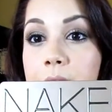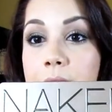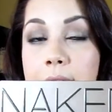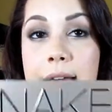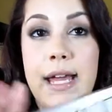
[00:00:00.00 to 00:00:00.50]

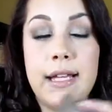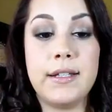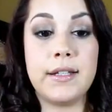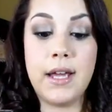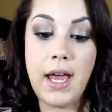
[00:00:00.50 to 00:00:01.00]

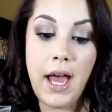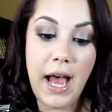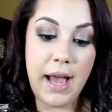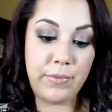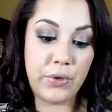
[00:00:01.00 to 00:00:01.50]
And
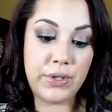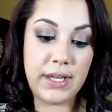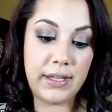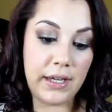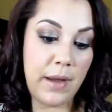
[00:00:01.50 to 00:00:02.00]
I'm
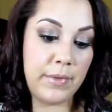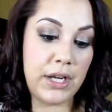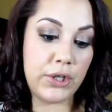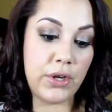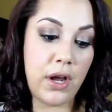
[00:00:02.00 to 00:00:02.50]
using a
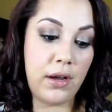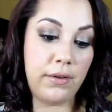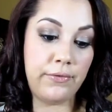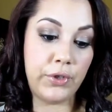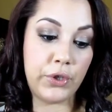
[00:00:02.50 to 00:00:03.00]
combination
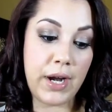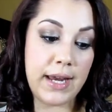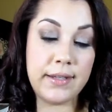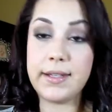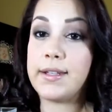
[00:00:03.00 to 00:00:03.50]
of
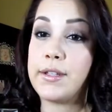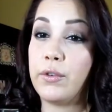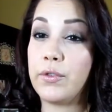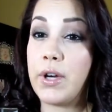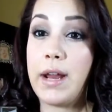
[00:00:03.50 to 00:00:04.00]
grays,
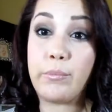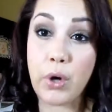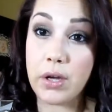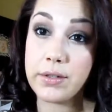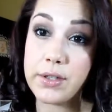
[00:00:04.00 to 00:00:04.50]
silver, and
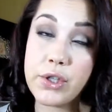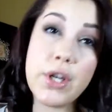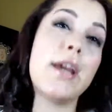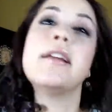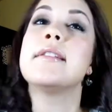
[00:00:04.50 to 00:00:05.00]
bronze
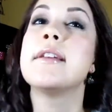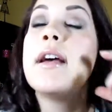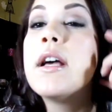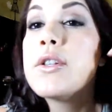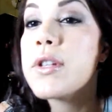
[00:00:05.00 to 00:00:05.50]
shades.
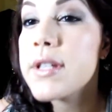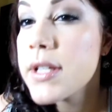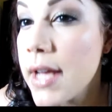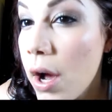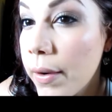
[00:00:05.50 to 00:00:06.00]
So this
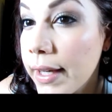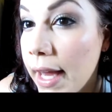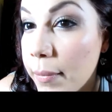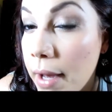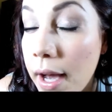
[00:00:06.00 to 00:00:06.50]
is how it
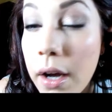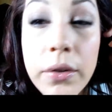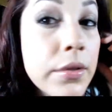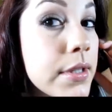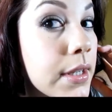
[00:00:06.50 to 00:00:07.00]
came
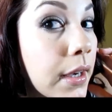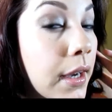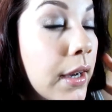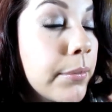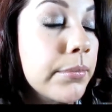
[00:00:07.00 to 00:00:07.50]
out.
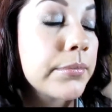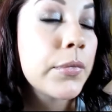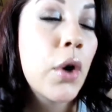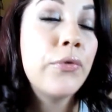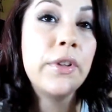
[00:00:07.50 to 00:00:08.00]

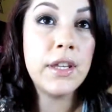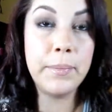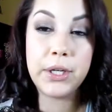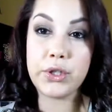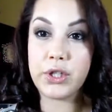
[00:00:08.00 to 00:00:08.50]
Hopefully the
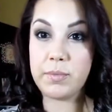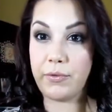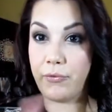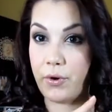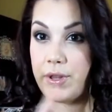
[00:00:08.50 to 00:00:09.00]
pictures
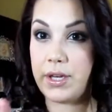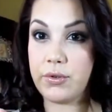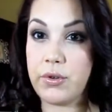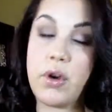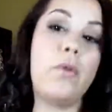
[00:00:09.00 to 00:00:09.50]
before the
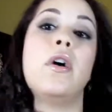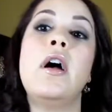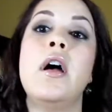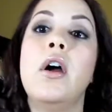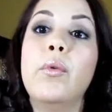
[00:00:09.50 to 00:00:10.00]
intro
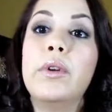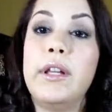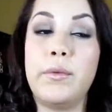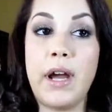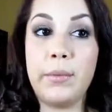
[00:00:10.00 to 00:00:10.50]
really
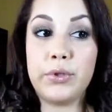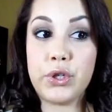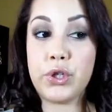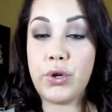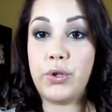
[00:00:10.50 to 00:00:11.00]
were able to
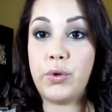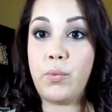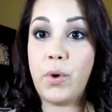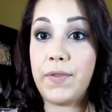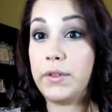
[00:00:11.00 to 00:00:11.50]
show you
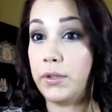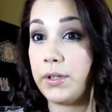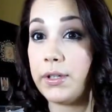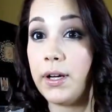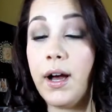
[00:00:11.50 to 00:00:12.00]
what the
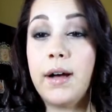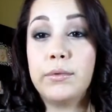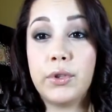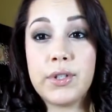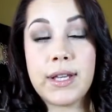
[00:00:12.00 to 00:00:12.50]
look
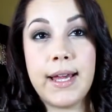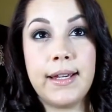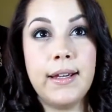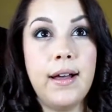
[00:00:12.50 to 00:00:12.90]
looks like.